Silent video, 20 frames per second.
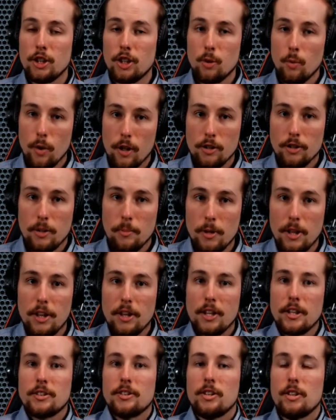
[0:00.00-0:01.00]
what are some of the
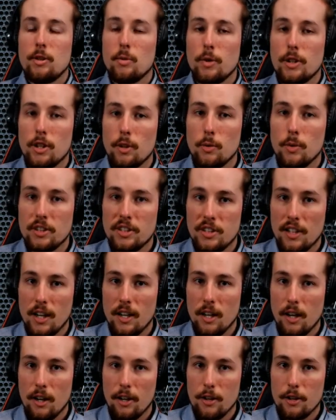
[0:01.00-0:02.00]
things that you would do as state
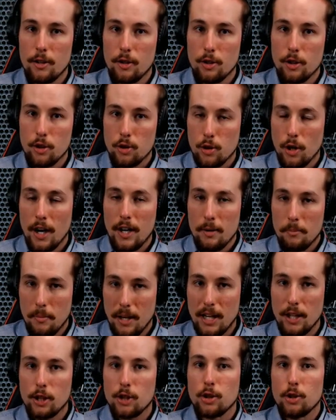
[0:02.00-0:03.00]
auditor to try to
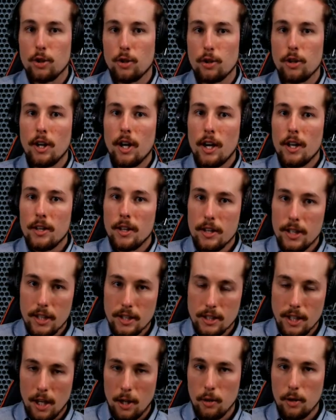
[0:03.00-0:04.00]
make sure that the
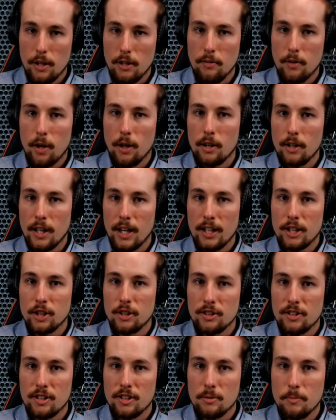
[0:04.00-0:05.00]
integrity of our elections
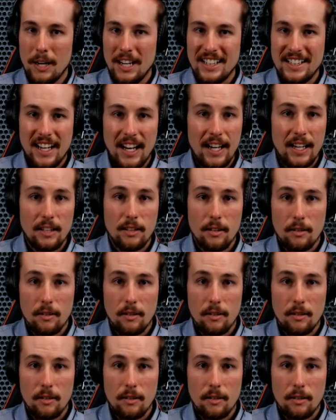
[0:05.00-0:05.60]
is maintained?